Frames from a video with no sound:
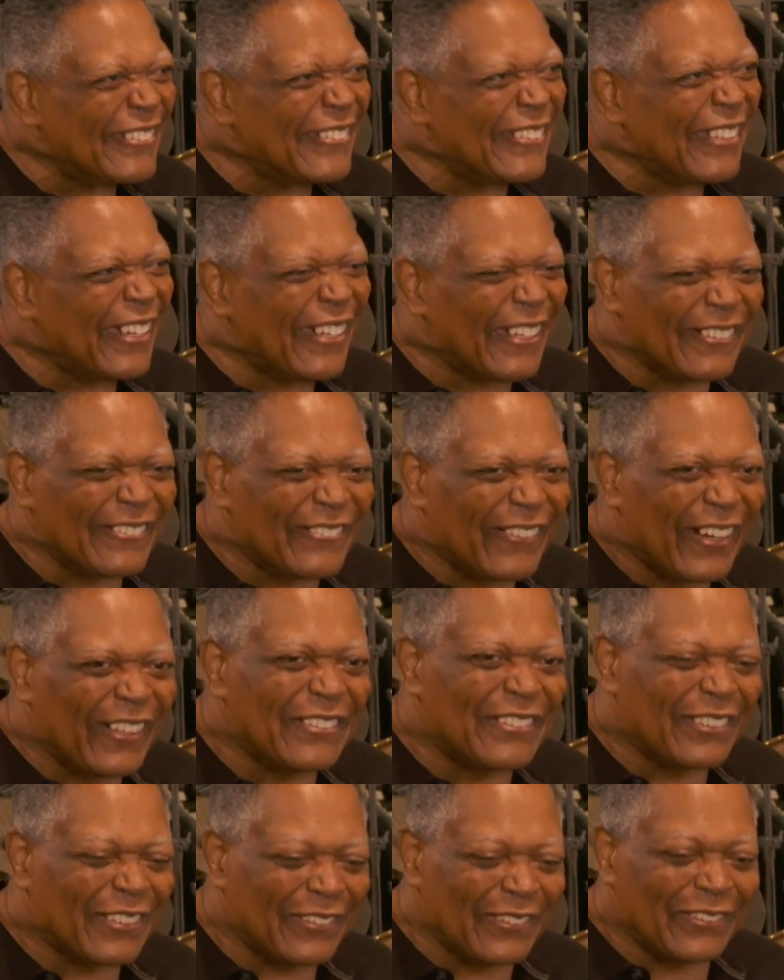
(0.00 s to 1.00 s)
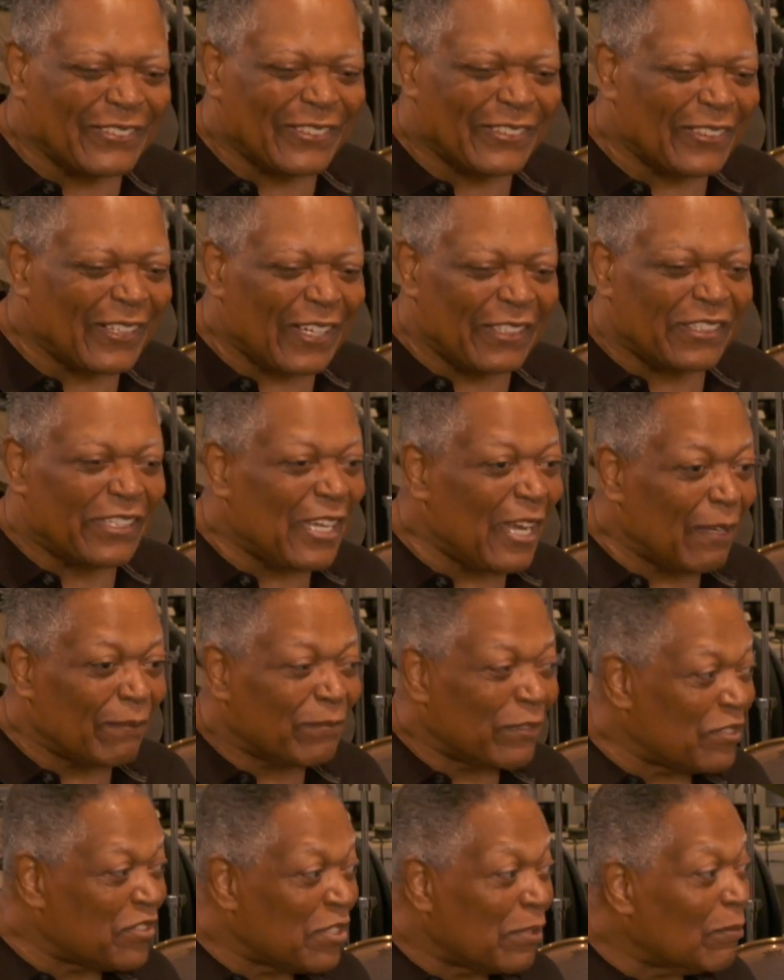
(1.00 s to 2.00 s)
Yeah, right. So I tapped
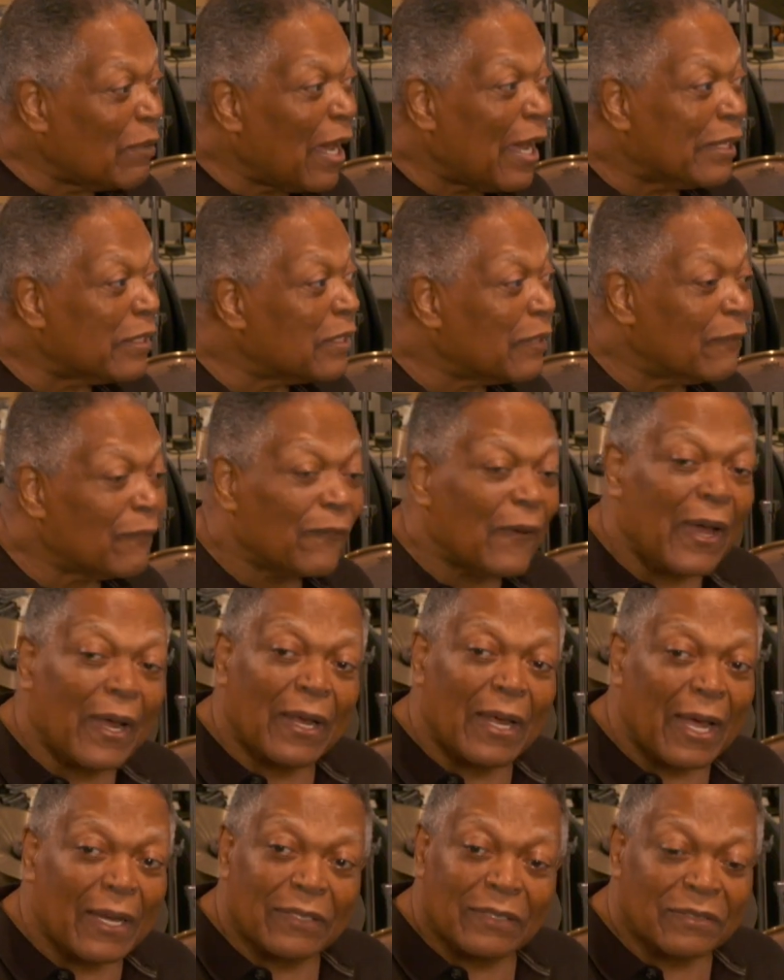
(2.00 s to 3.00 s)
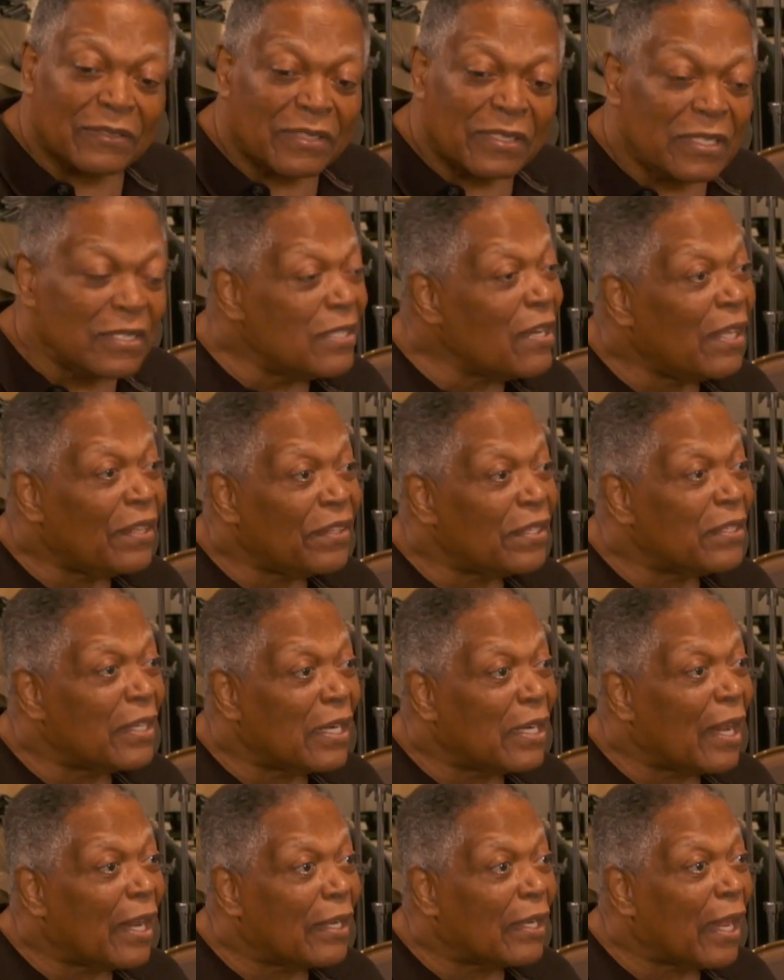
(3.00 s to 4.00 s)
the cymbal. I didn't see nothing
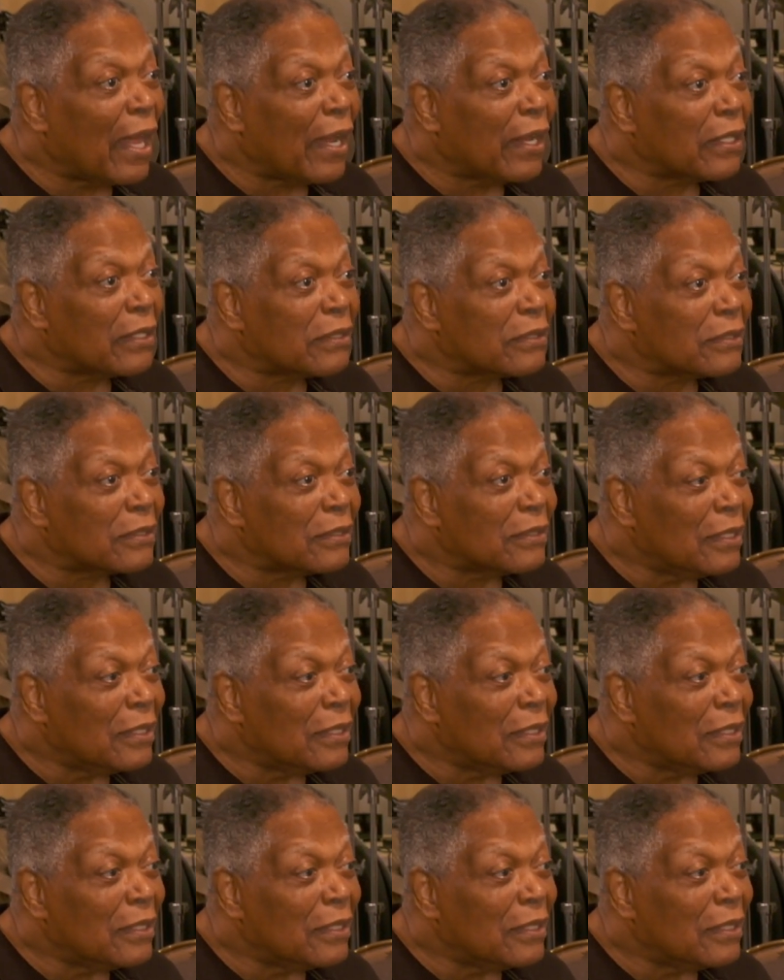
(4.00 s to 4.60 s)
that I liked.